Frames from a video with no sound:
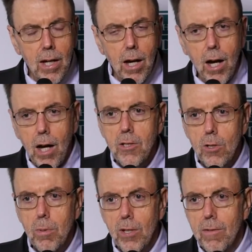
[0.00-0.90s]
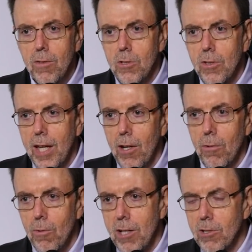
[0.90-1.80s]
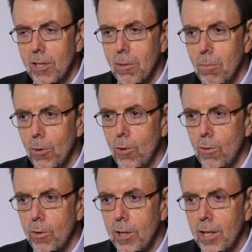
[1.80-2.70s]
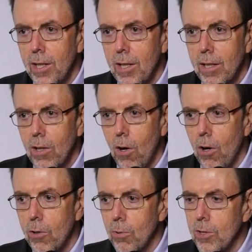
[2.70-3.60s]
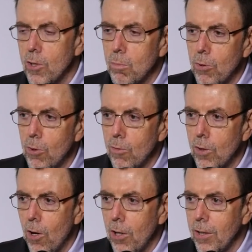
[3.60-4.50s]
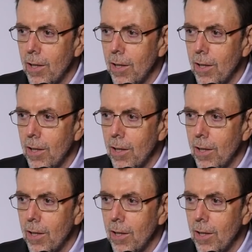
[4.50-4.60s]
I do believe that you cannot rationally prove God or disprove God,